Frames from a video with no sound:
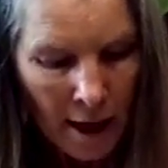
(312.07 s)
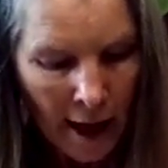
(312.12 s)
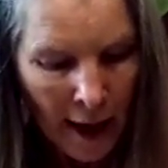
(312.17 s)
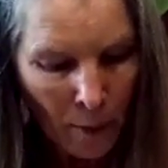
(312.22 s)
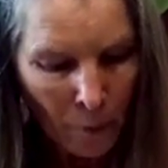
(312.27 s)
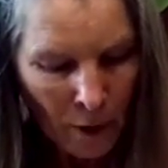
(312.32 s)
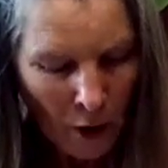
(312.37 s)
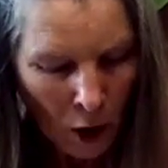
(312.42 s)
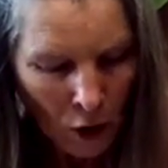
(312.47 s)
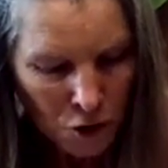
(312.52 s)

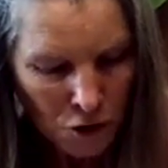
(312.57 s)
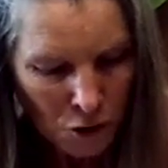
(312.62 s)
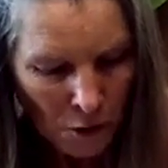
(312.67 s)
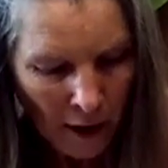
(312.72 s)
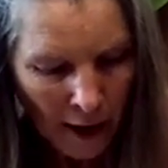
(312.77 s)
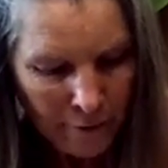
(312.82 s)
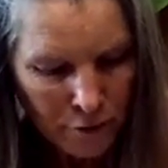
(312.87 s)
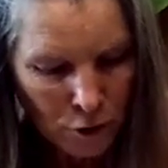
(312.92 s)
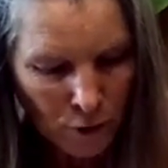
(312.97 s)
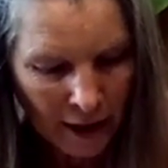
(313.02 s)
And we also
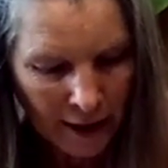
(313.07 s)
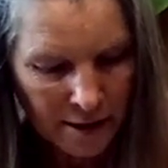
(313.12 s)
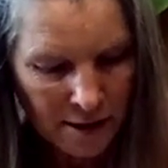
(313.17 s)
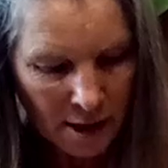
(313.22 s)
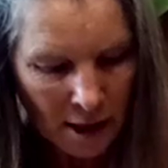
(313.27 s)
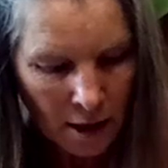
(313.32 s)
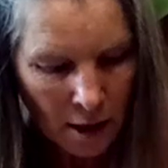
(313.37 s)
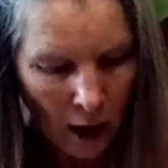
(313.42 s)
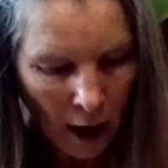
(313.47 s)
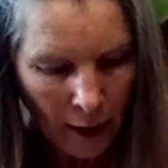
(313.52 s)
have
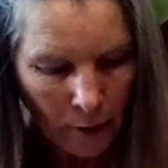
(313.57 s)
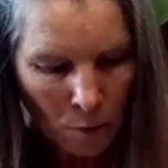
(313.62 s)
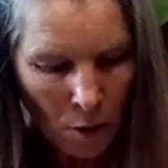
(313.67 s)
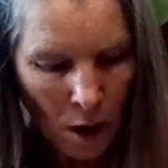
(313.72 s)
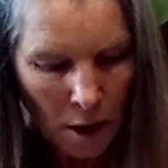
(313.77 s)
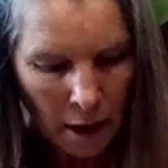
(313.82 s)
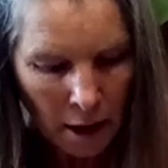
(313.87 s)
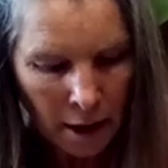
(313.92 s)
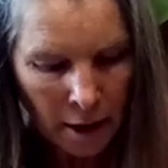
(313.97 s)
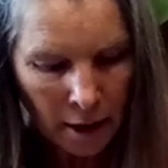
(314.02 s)
transiting
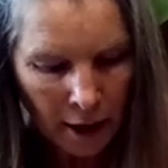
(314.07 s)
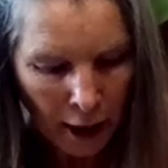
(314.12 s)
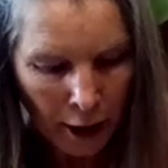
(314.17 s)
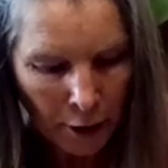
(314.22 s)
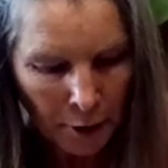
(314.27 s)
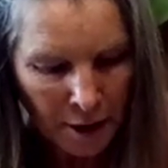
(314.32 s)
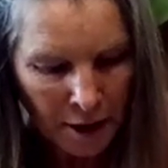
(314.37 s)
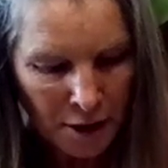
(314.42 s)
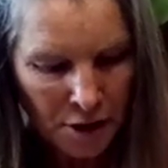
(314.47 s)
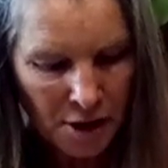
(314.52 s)
Chiron in
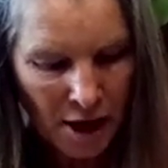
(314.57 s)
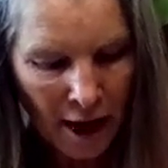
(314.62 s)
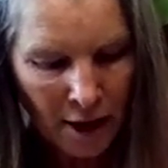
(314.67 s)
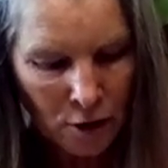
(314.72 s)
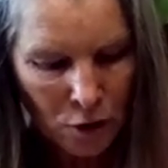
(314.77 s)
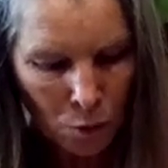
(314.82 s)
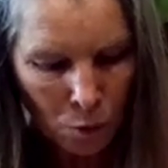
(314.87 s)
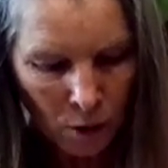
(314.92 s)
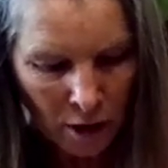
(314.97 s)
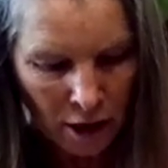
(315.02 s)
Aries
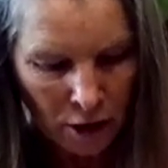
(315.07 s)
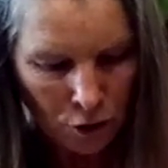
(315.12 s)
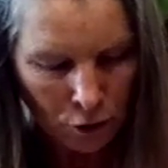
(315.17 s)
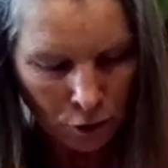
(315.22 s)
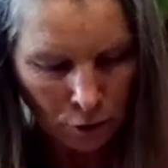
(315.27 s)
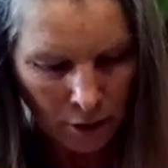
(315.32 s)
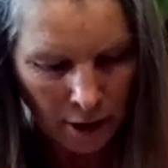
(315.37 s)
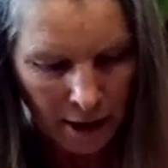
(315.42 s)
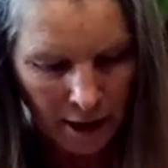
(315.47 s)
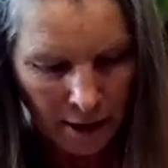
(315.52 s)
at 20
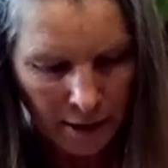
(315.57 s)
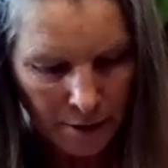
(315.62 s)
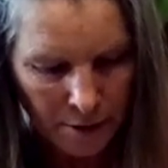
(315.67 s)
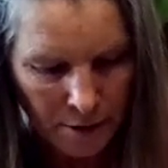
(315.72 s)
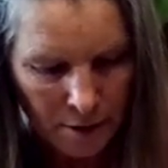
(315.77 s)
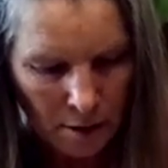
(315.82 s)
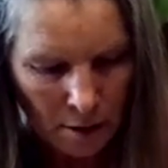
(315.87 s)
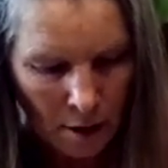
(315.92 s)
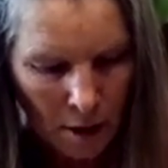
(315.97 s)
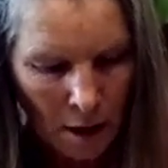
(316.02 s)

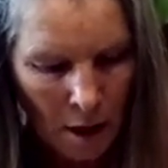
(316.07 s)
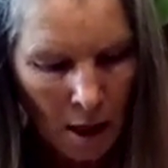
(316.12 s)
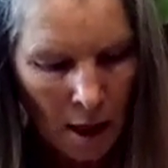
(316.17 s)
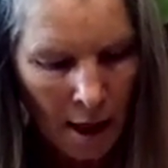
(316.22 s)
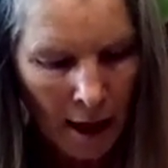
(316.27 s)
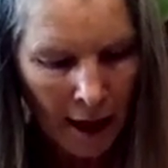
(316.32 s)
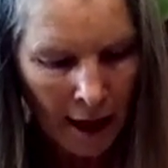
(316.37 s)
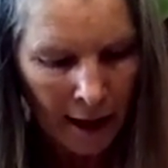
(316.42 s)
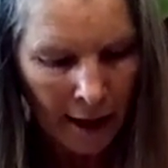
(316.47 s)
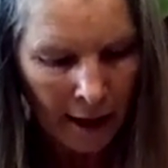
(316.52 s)
degrees
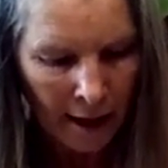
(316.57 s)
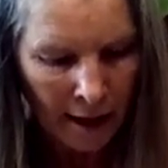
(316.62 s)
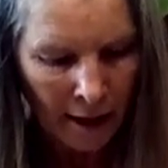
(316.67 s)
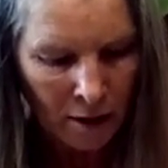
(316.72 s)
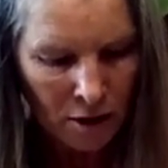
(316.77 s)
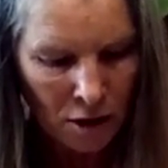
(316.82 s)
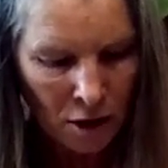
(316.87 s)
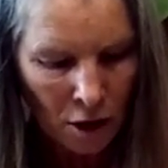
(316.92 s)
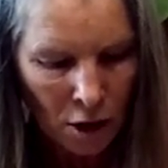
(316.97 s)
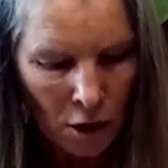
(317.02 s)

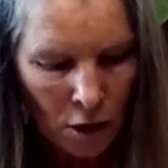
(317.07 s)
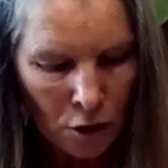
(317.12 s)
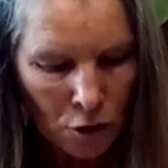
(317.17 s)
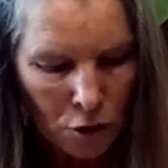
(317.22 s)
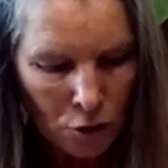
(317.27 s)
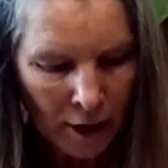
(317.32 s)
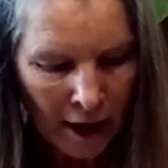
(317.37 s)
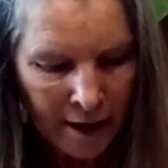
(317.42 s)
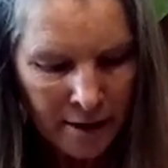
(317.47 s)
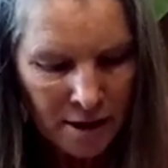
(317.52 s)
and
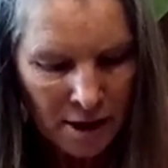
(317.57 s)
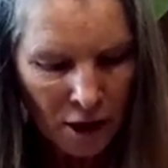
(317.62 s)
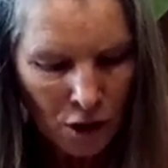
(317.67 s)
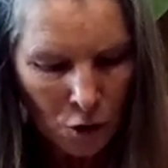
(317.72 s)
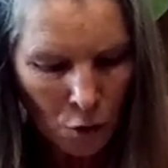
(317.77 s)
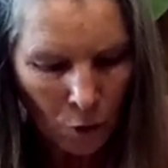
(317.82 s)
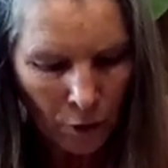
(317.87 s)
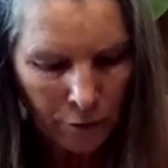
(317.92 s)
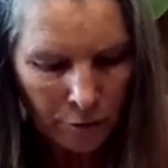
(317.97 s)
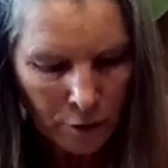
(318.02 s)
transiting
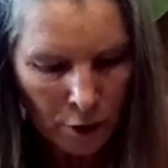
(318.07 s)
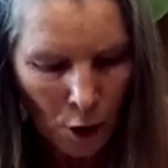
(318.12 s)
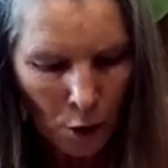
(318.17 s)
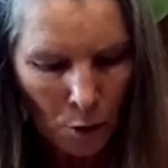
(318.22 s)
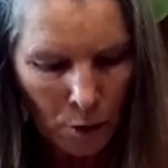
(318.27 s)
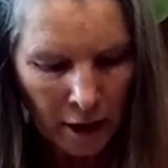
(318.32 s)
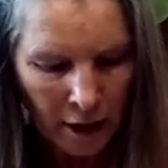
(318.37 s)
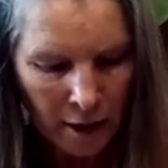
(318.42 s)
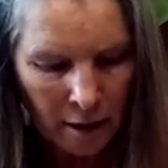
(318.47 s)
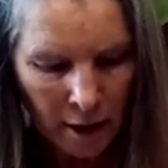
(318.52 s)
North
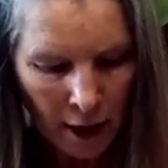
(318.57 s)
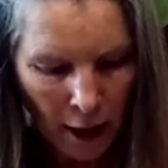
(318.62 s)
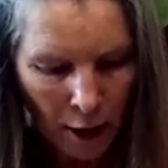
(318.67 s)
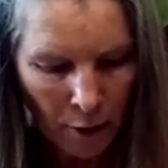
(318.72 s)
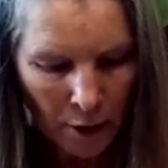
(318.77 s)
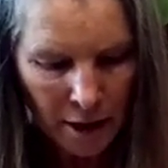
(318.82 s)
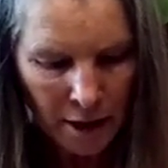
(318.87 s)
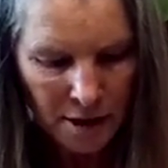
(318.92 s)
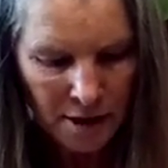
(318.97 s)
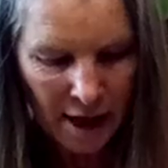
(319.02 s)
Node in
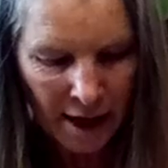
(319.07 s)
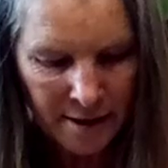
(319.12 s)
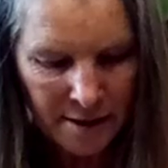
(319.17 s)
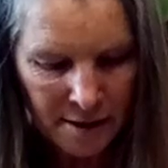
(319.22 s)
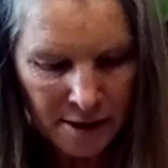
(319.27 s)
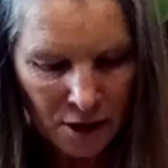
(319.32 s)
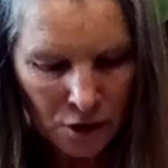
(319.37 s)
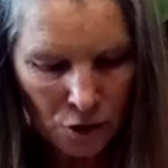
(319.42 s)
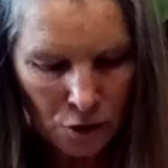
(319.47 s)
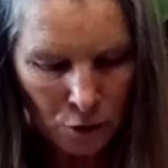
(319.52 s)
Aries at
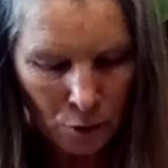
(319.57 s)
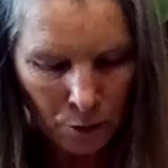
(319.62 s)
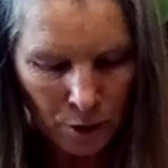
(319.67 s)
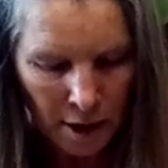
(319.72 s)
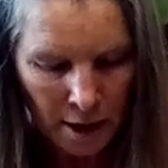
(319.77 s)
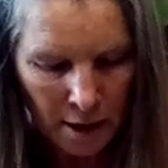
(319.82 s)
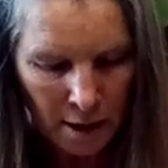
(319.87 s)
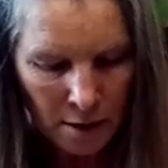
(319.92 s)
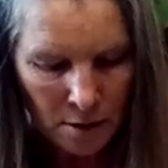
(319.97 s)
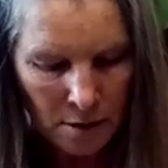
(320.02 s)
6
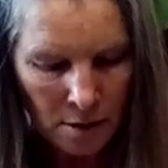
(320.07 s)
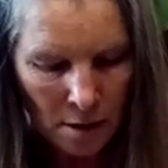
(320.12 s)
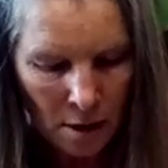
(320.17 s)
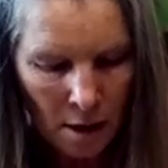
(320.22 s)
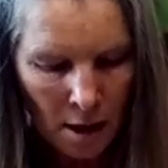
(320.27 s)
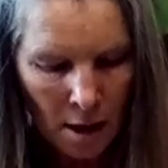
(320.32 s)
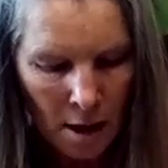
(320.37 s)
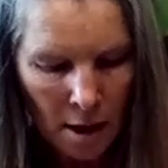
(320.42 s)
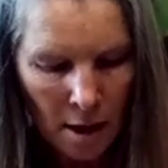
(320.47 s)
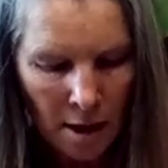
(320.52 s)
degrees
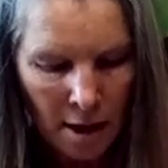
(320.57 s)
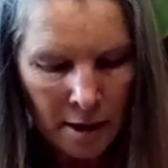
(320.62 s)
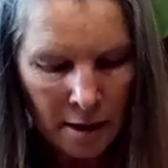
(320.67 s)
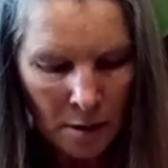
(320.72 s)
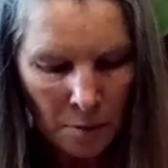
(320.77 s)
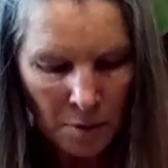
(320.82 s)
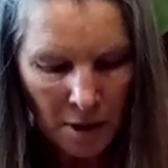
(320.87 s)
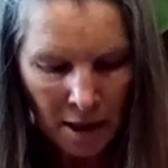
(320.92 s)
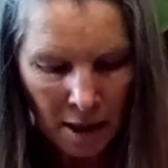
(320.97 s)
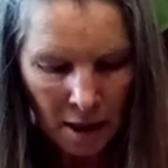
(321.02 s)
in
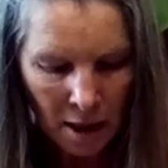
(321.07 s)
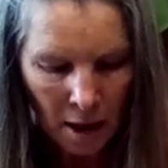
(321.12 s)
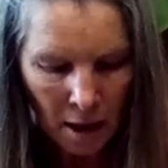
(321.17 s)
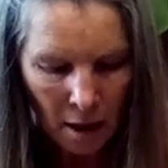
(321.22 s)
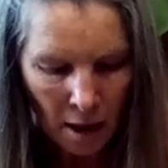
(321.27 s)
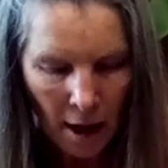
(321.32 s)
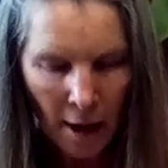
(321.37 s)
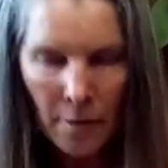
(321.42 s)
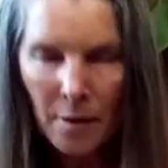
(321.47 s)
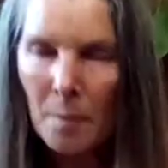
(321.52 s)
the
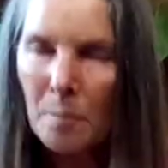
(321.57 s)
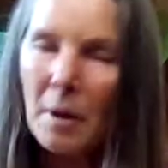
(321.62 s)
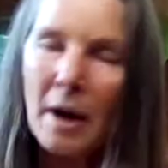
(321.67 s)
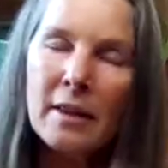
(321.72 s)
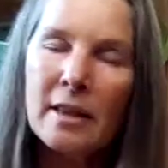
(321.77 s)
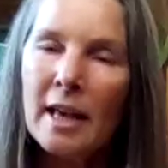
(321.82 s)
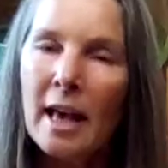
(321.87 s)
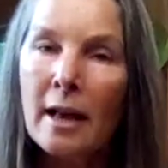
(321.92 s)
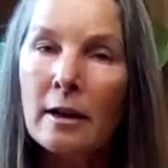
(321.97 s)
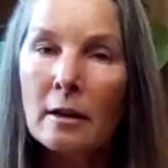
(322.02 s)
beginning, and then by
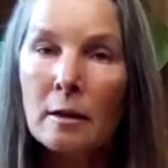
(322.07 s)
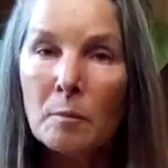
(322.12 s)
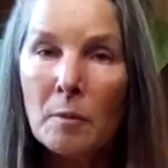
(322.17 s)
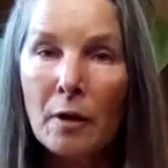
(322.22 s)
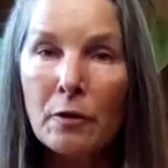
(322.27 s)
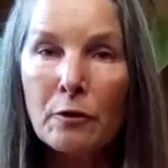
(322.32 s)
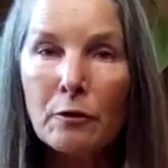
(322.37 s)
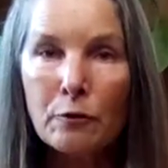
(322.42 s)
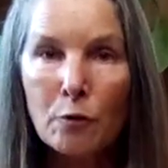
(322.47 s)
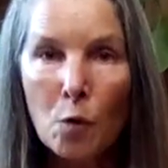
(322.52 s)
the end of the
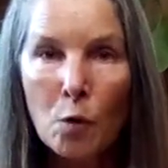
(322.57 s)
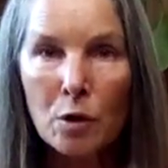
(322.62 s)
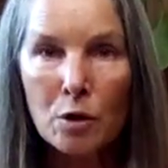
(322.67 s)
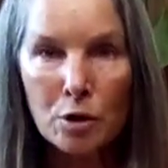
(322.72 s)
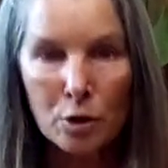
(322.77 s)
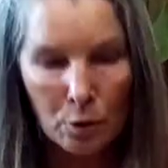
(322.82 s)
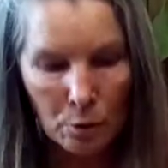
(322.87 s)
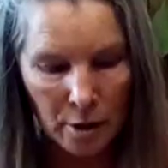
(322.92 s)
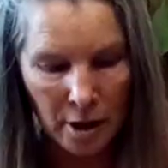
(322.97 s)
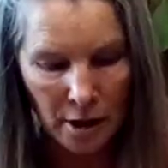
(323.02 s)
month, 4
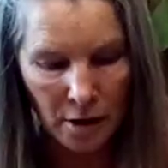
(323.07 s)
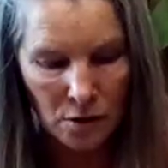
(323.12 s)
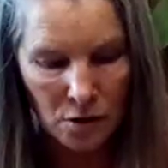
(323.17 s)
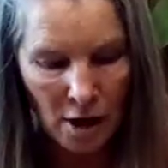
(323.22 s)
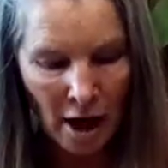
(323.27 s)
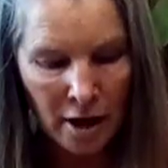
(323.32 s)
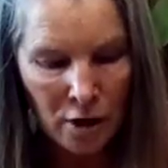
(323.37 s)
degrees.